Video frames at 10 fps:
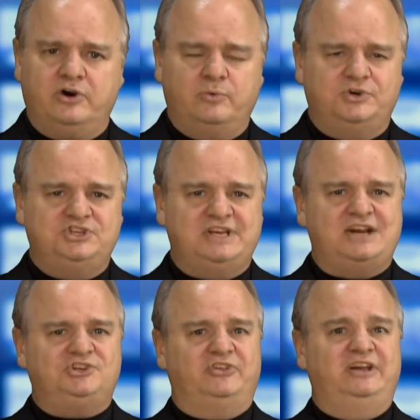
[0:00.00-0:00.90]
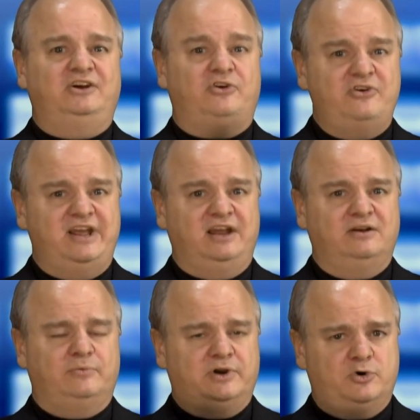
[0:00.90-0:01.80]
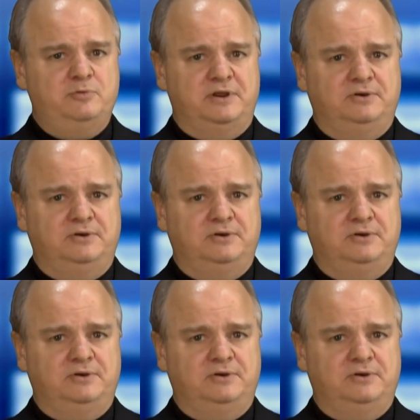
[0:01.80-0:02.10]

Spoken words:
which is actually hurting recruitment.